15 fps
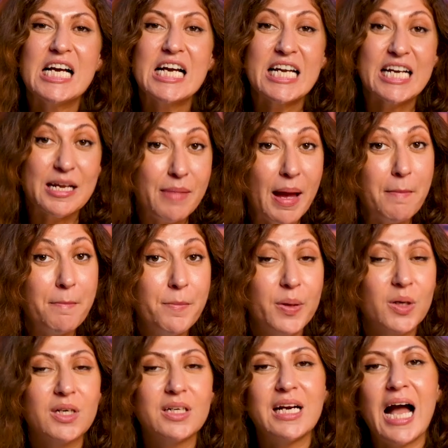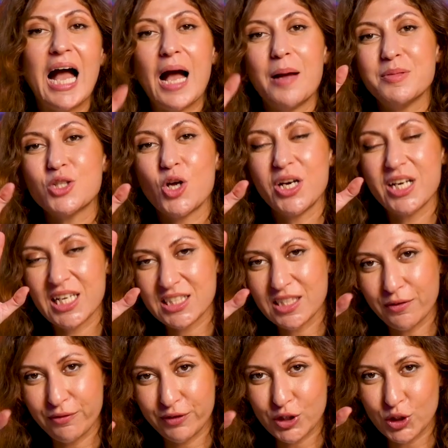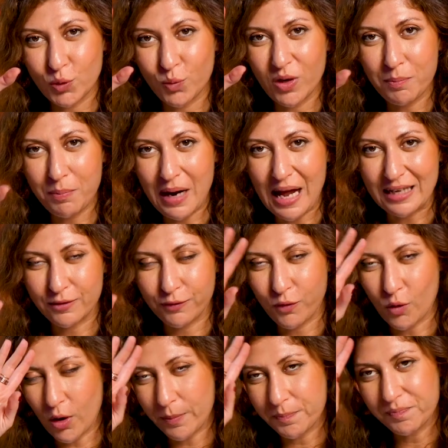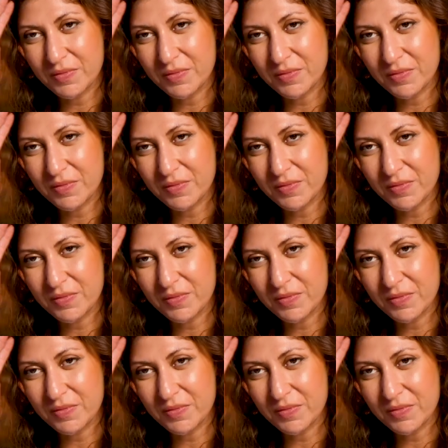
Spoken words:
Remember, Amazon is a visual platform.